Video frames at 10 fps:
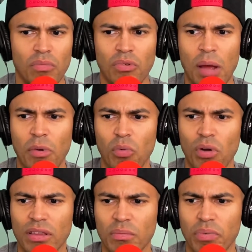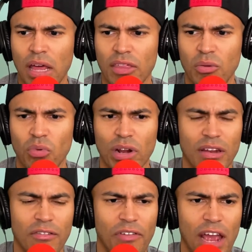grandma I think worked
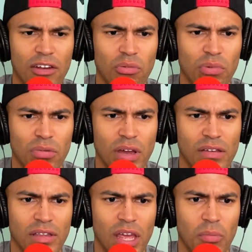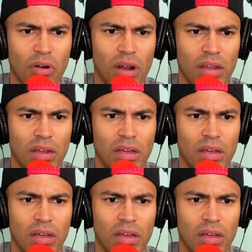at a factory when you guys came, right?